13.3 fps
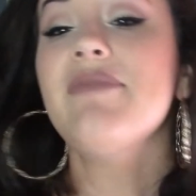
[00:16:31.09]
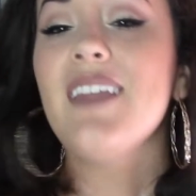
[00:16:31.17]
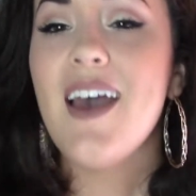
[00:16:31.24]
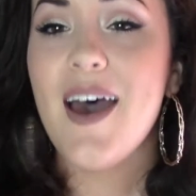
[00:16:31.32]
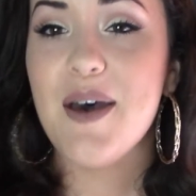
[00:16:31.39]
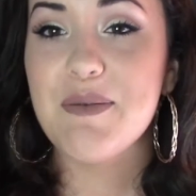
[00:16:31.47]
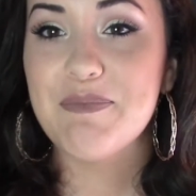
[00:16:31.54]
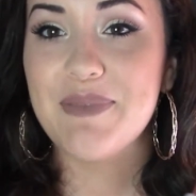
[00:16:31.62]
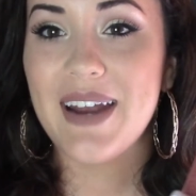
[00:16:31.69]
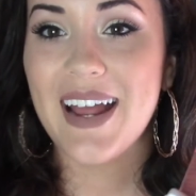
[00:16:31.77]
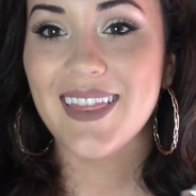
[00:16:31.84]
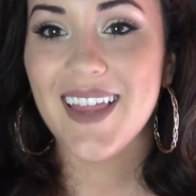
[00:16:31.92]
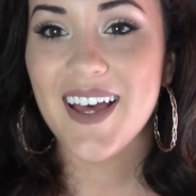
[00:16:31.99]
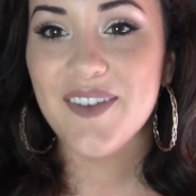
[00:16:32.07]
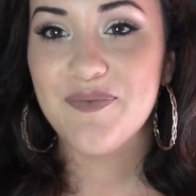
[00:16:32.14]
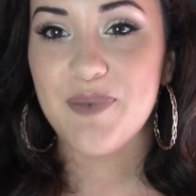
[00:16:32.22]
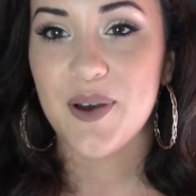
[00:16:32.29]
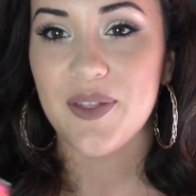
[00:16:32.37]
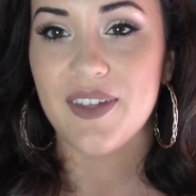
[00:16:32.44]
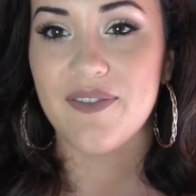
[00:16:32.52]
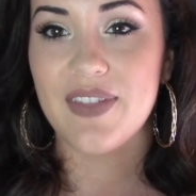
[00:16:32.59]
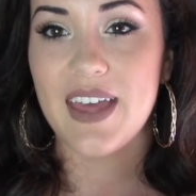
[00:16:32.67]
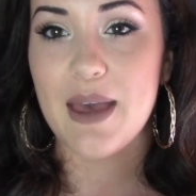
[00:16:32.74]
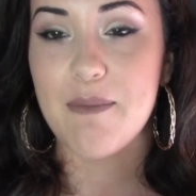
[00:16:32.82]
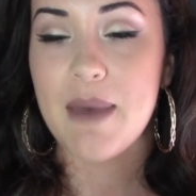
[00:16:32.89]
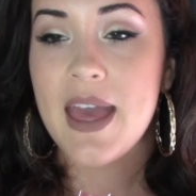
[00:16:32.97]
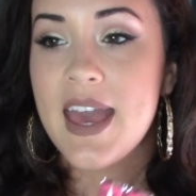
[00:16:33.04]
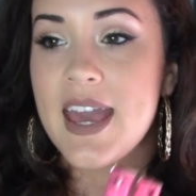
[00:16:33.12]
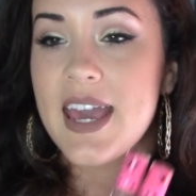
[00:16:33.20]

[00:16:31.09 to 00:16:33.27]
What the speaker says: But I love both of them.